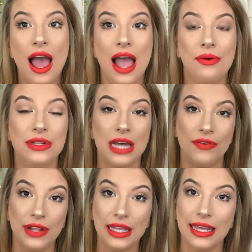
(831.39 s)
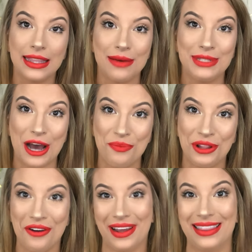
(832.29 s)
I will definitely link them down
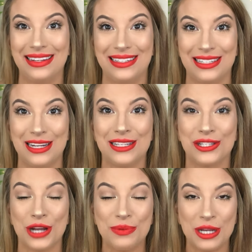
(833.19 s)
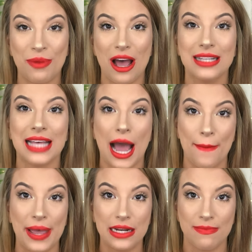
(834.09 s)
below in the description box.
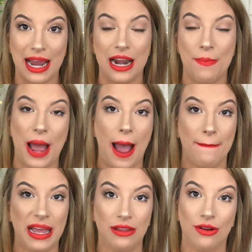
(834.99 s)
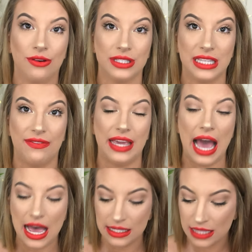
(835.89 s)
I picked mine up at my local
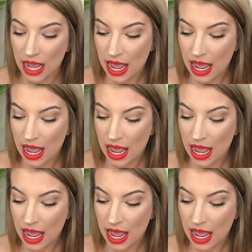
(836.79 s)
CVS.